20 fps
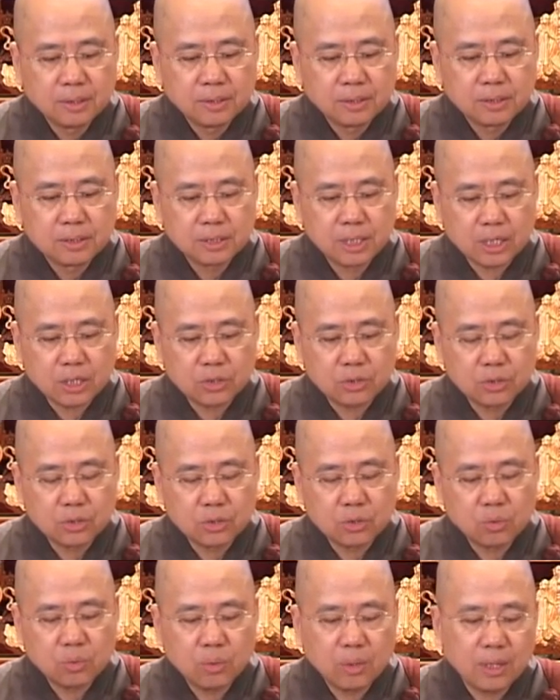
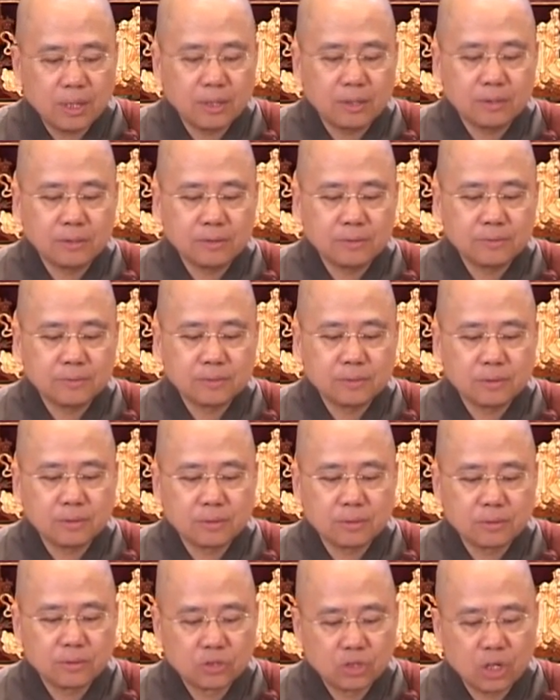section 12
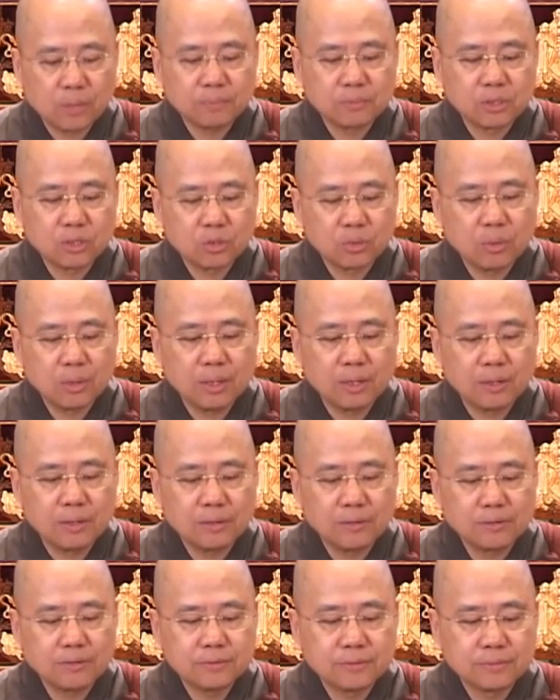or chapter
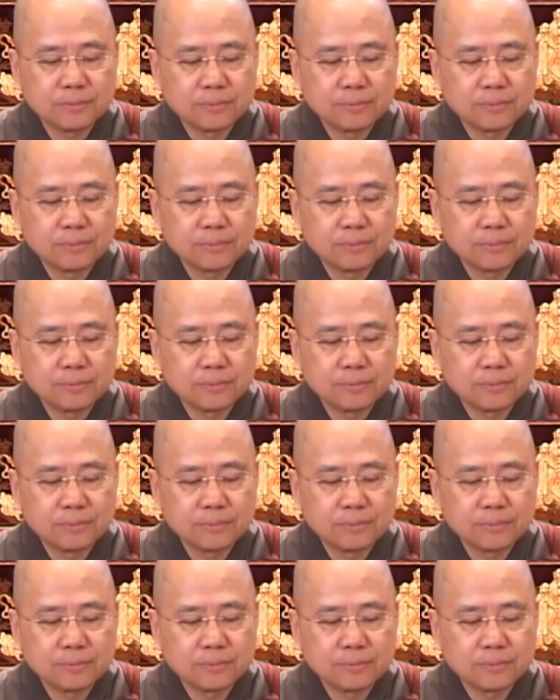12,